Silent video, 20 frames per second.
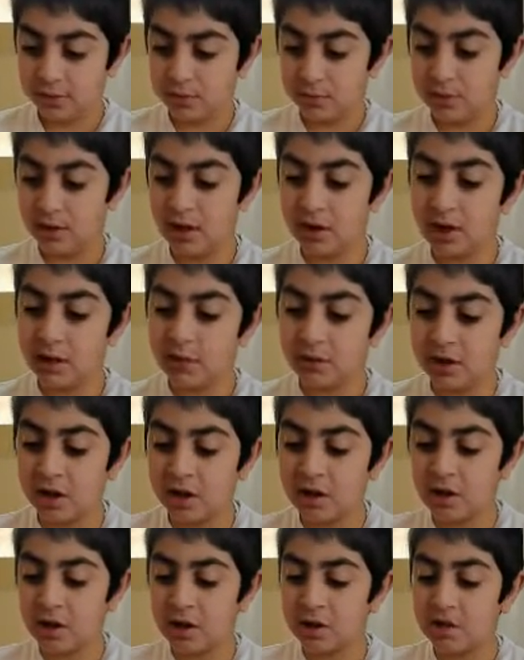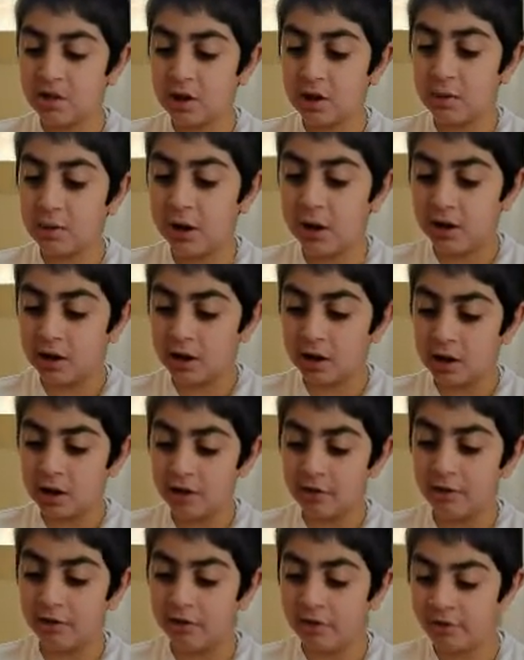My name is Ali Isam and I
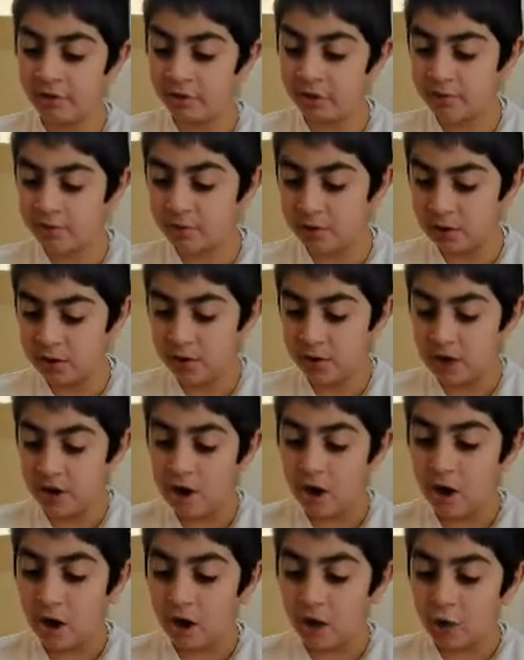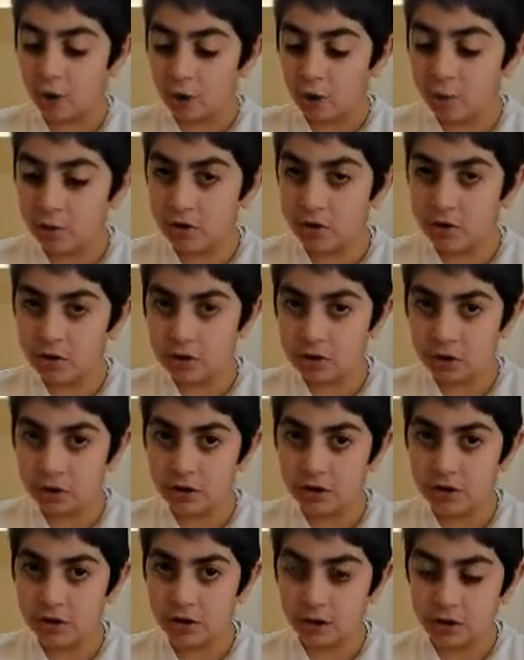am from 5B. I hope you enjoyed
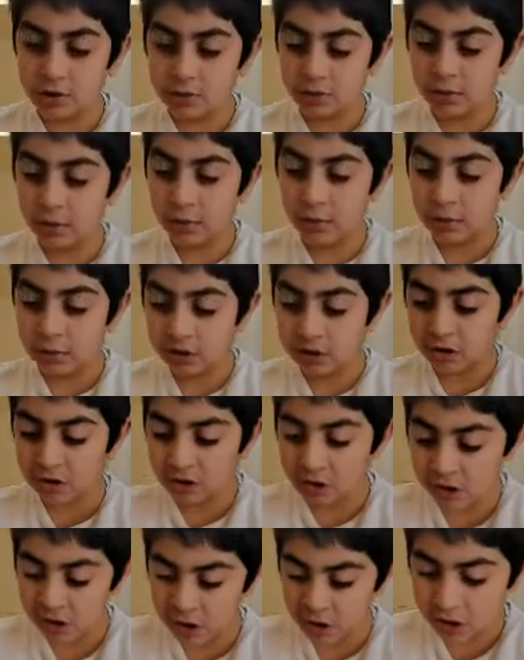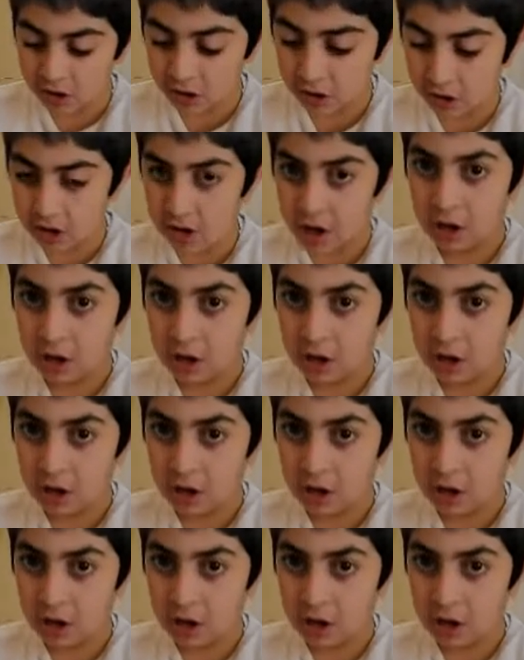listening to my presentation.